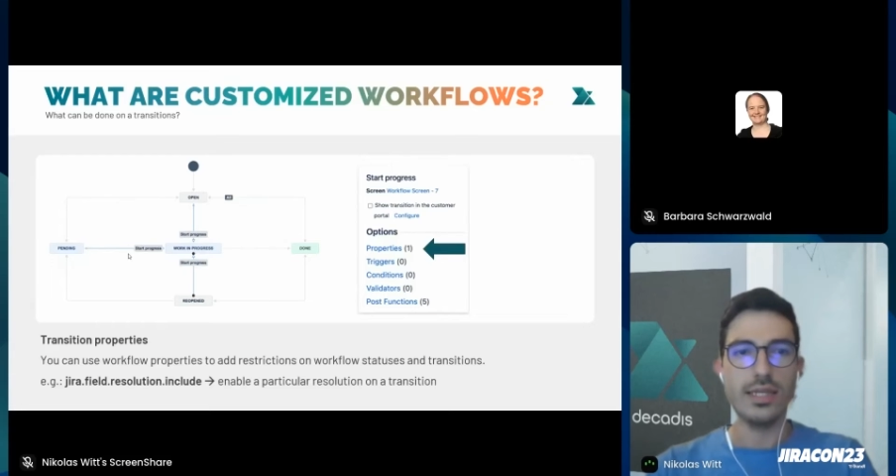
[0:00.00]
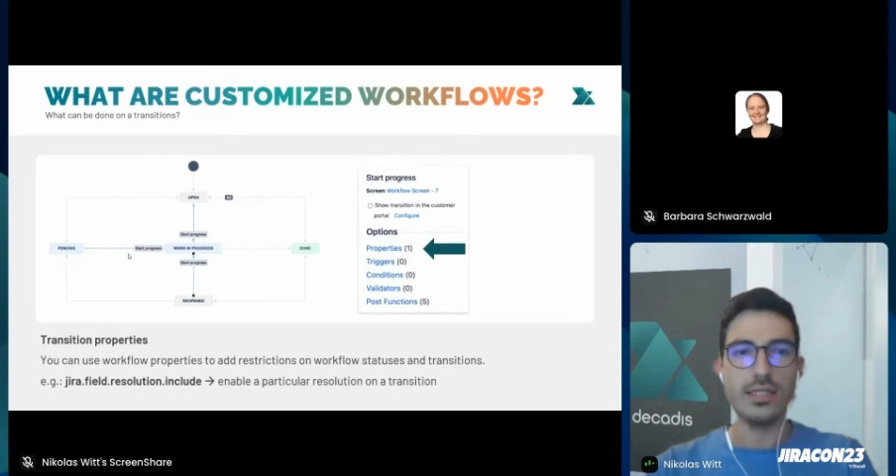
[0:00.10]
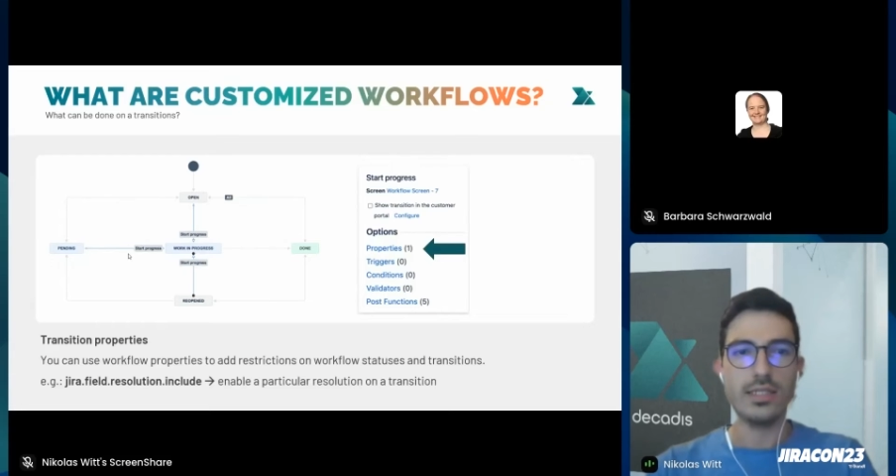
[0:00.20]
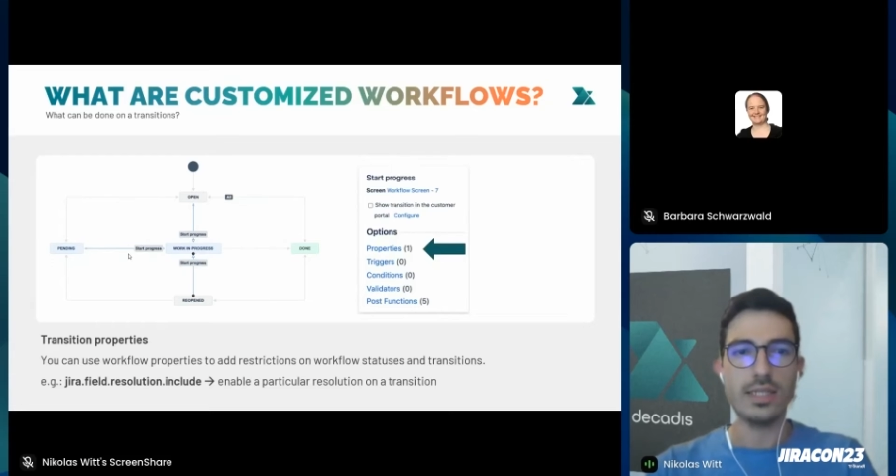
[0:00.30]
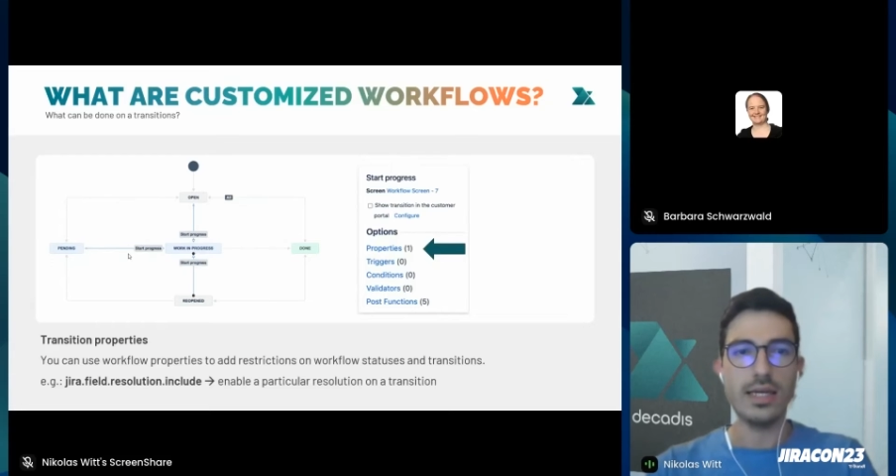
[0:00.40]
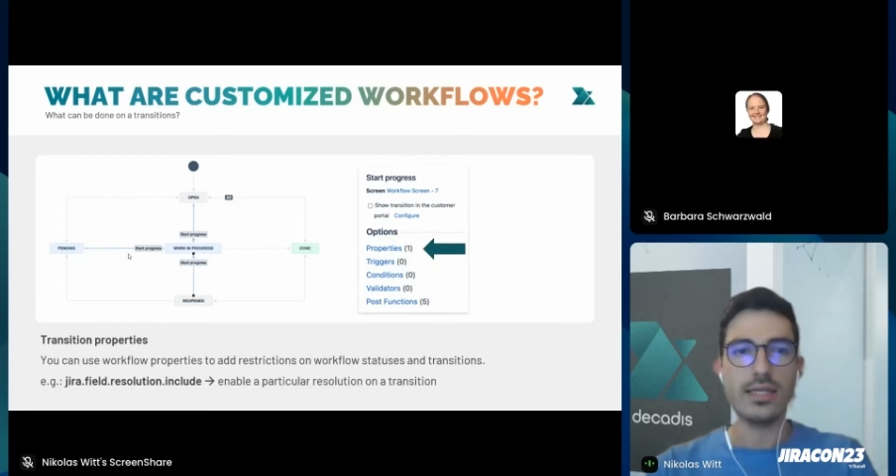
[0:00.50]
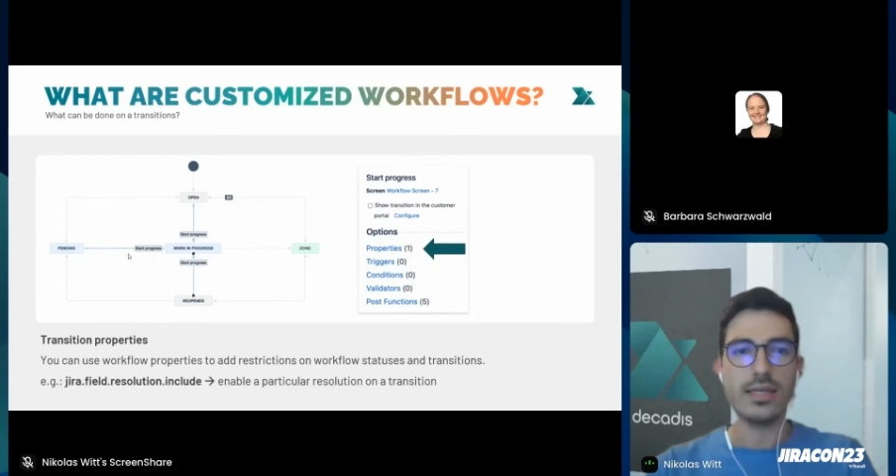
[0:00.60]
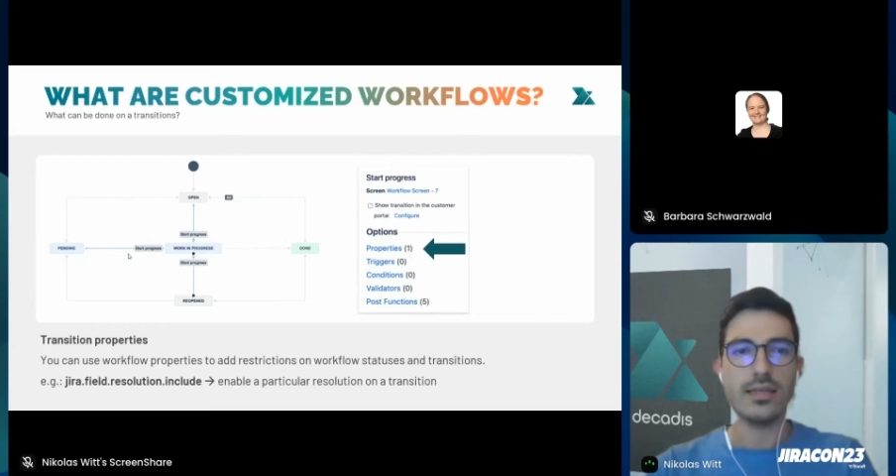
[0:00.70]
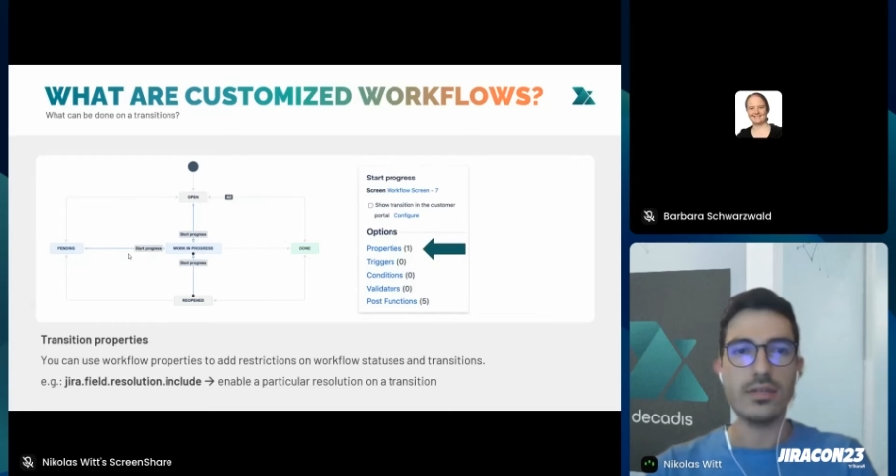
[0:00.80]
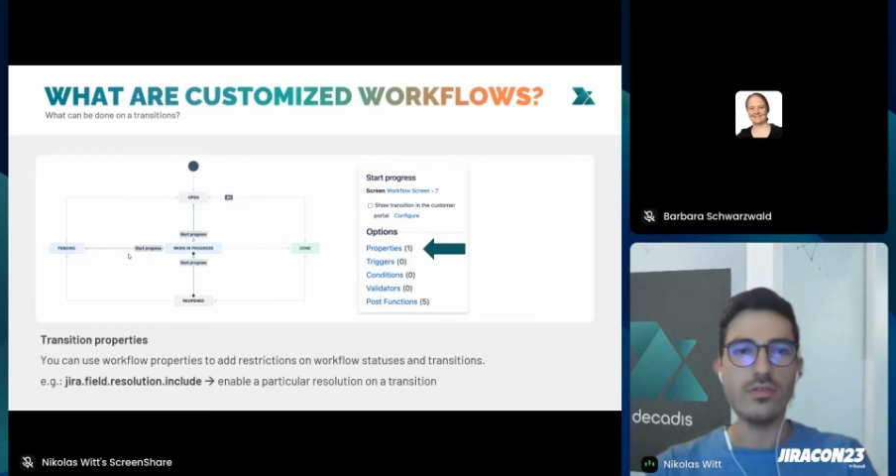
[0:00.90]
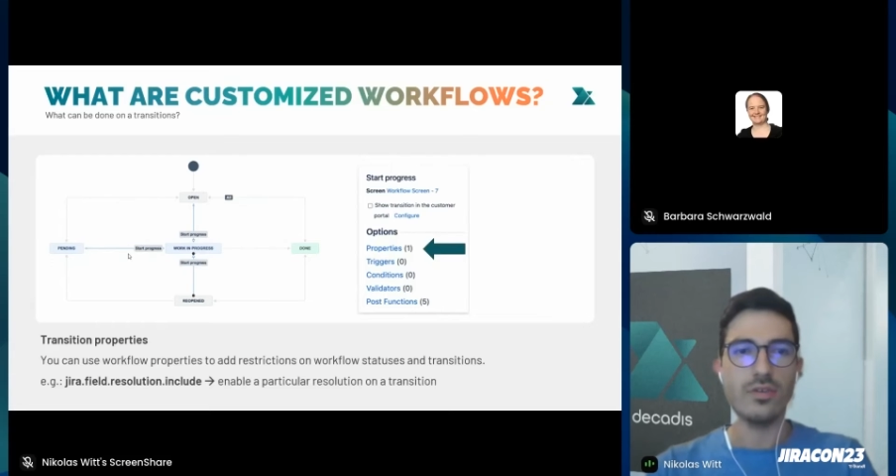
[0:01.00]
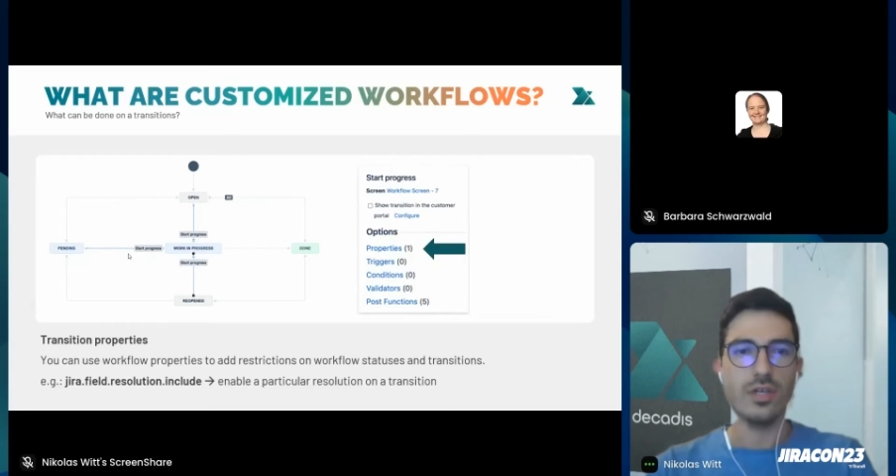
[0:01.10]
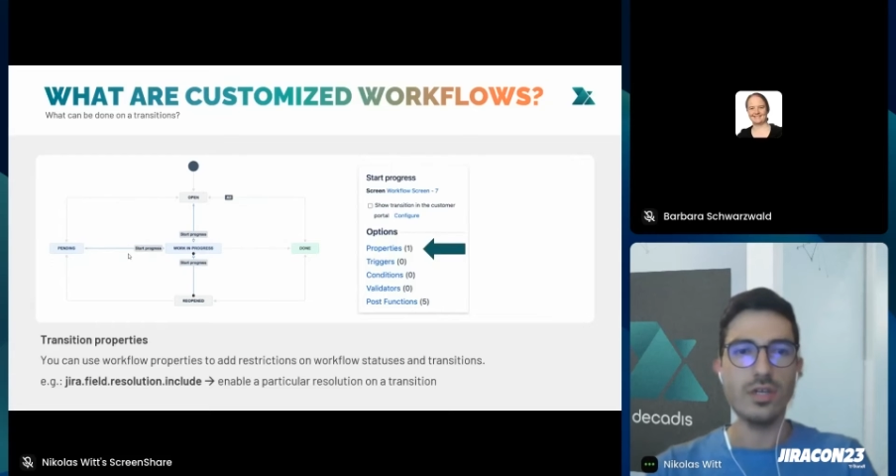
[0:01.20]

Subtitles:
status, I can